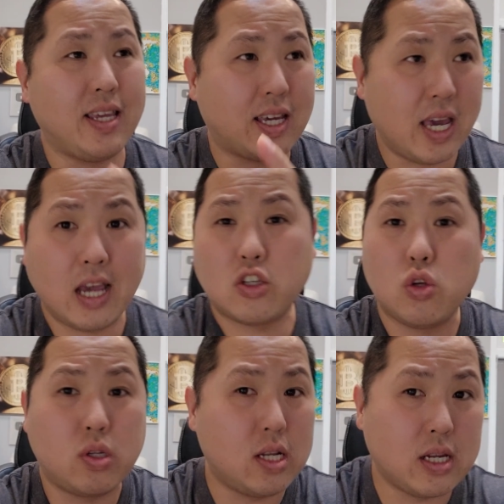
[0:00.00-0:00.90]
in case
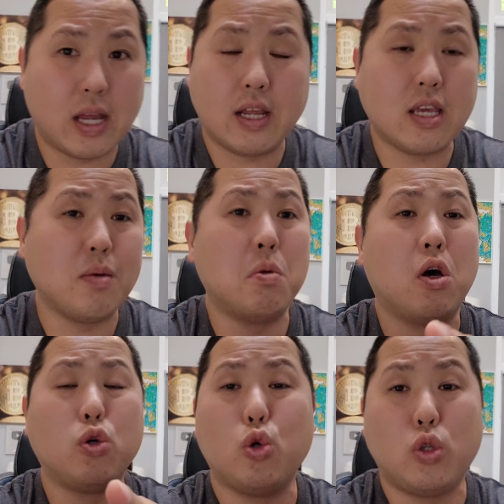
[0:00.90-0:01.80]
you didn't get an
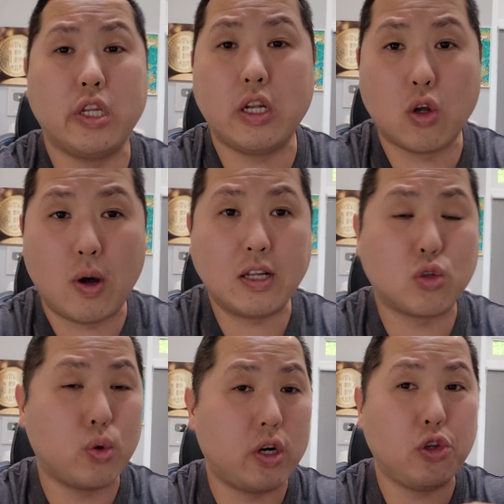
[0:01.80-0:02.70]
email, you didn't go on
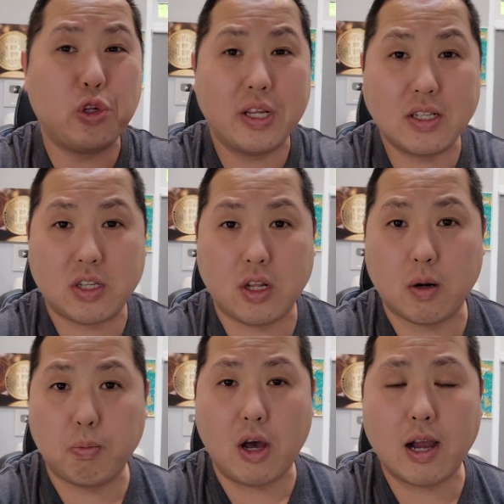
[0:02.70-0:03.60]
Twitter, you didn't see
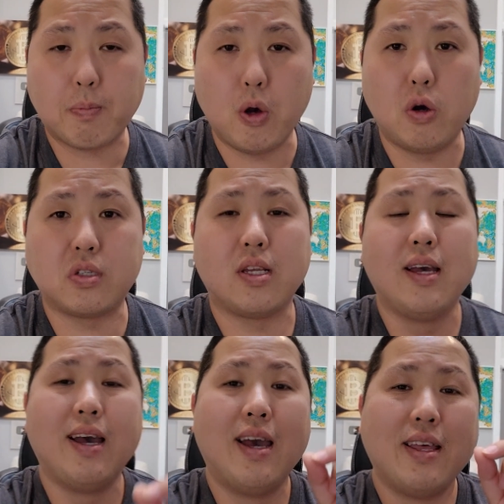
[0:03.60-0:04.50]
their blog post,
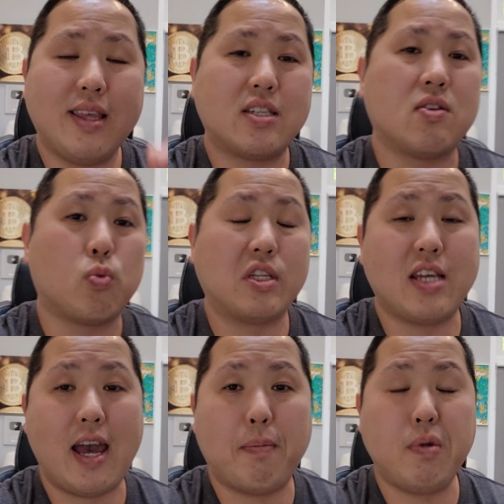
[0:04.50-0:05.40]
this is what's
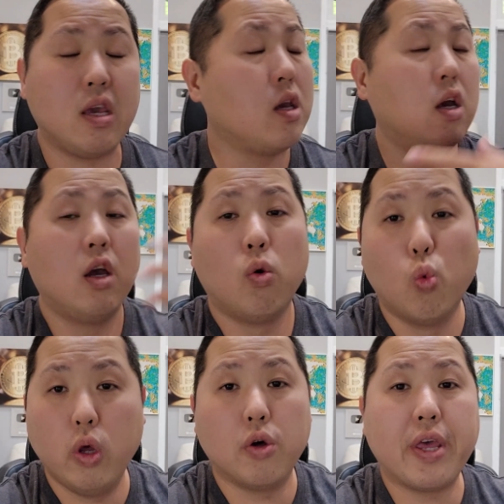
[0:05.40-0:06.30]
happening.
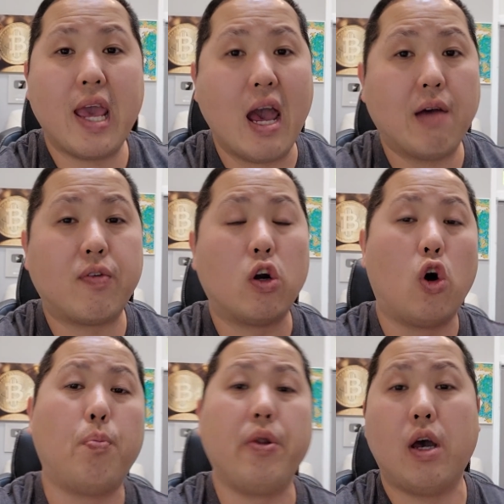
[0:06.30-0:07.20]
Will they ever
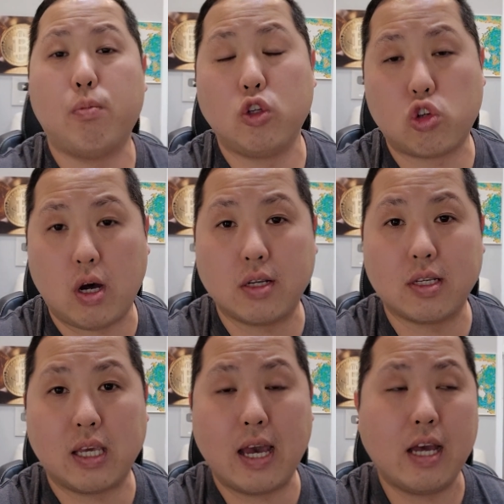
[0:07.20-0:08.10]
open up withdrawals
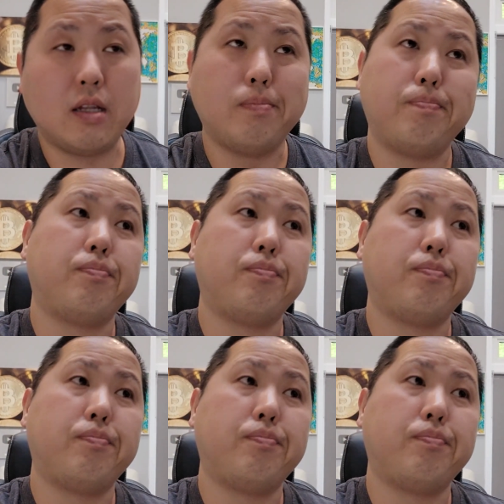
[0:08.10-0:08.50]
again?